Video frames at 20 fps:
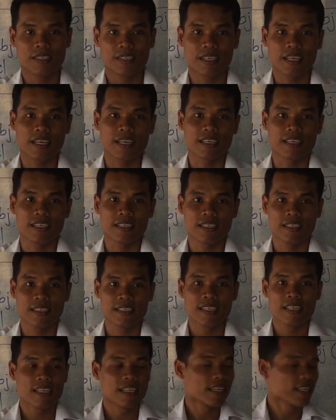Okay,
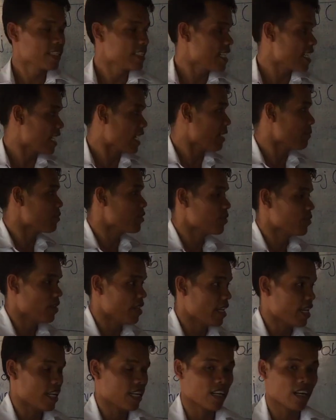we come to
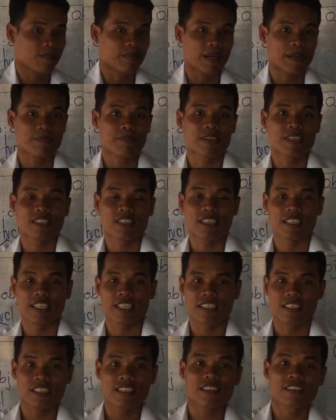the end of my
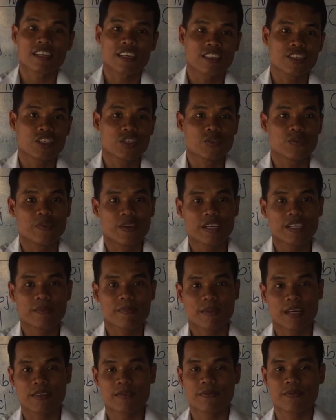presentation. Thank you very
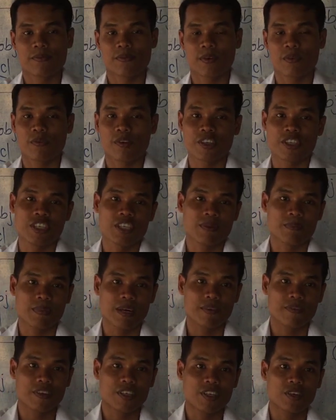much for watching
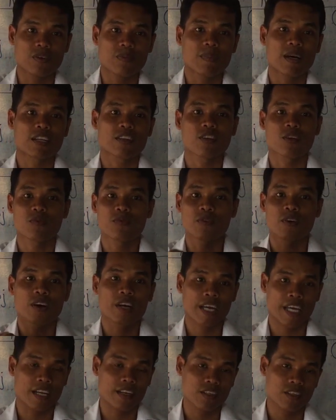my video, but don't
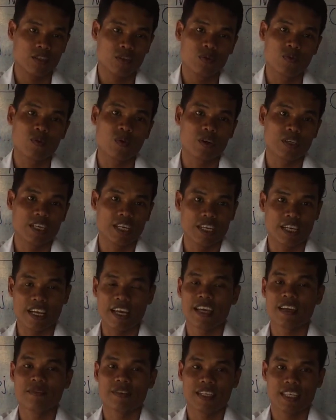forget to watch it
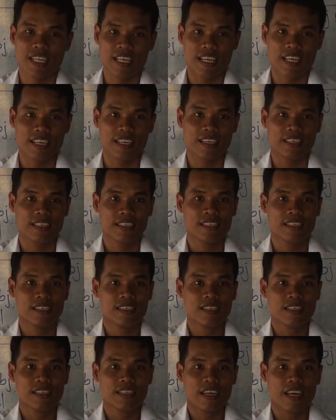every day.
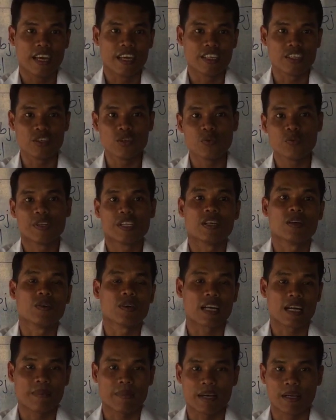A new video
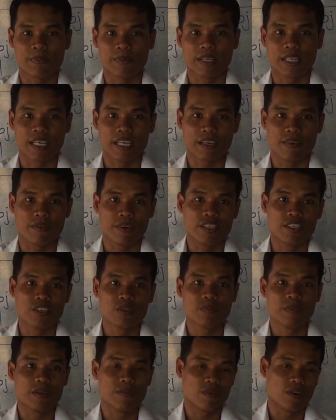comes out per day. When you
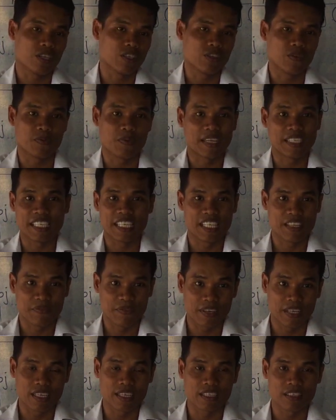meet one, you find it
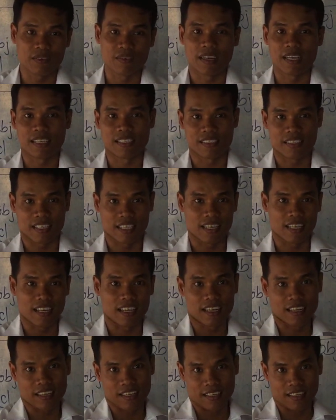difficult to understand a
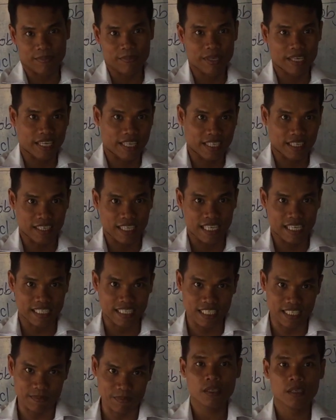lot of grammatical
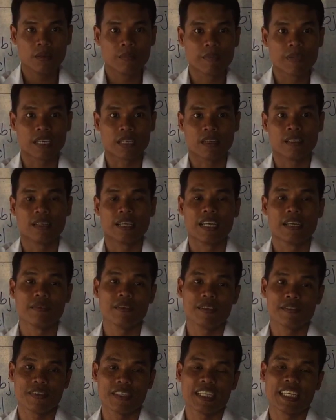items because
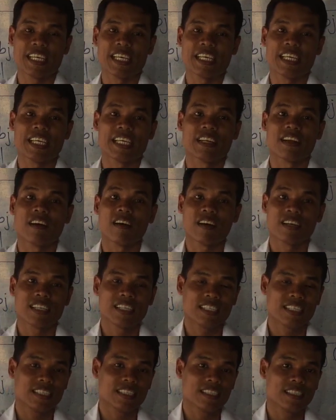everything is in
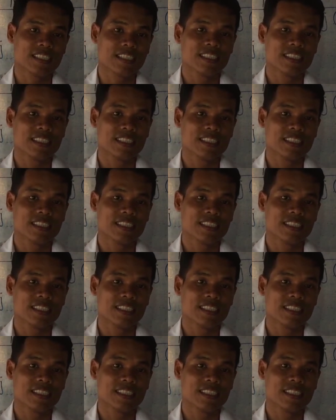order.